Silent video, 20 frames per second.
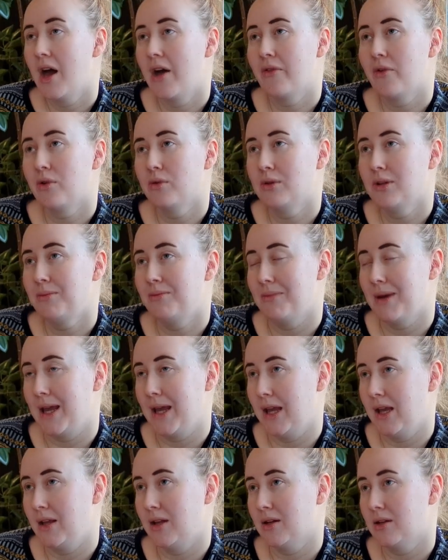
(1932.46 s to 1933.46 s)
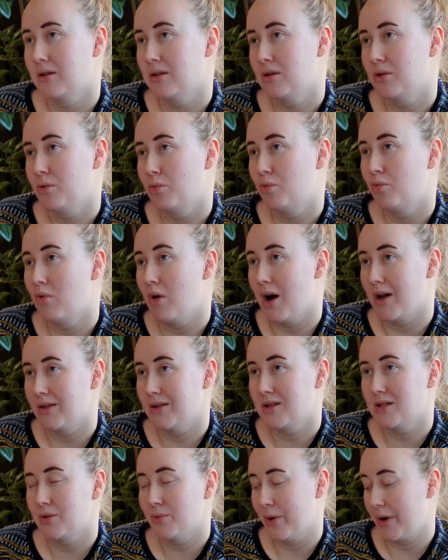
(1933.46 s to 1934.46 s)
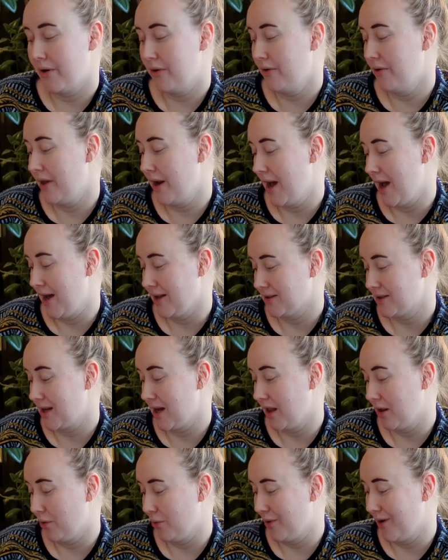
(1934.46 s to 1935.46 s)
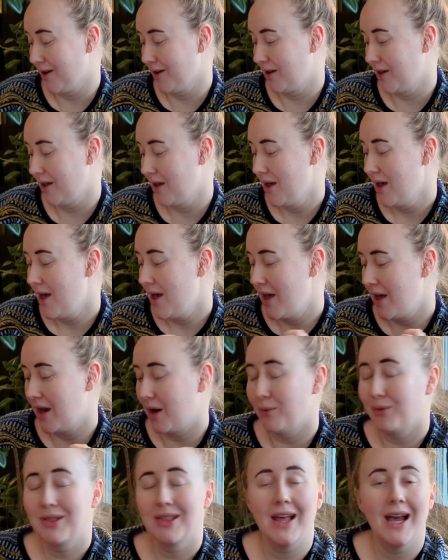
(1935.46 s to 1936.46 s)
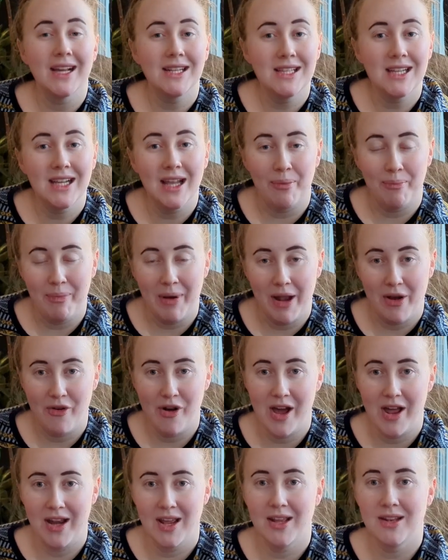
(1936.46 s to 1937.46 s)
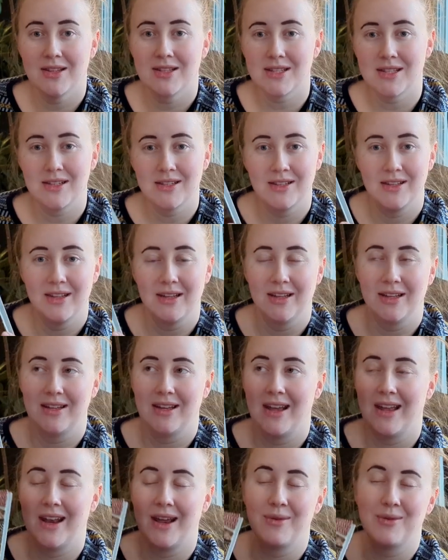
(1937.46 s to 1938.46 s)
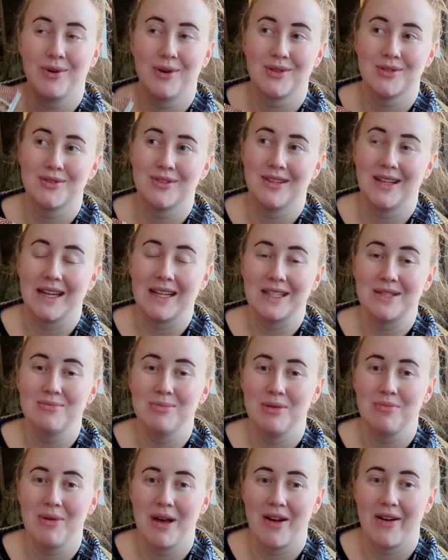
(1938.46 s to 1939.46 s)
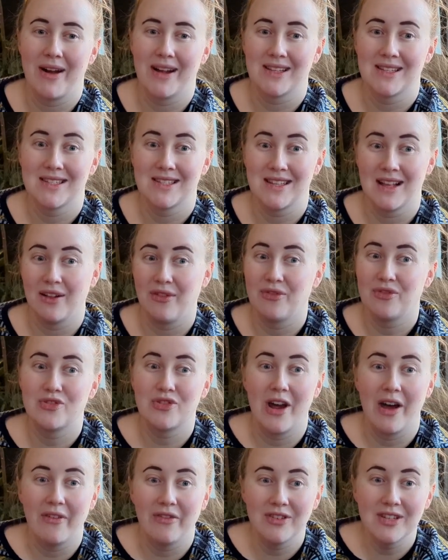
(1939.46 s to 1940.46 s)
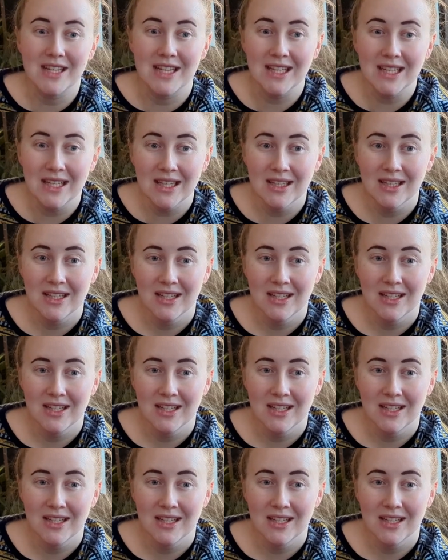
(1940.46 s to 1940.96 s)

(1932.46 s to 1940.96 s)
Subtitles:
have only made 1 sweater that has color work, and I would like to get better at it, and I would also like to be better at self-drafting.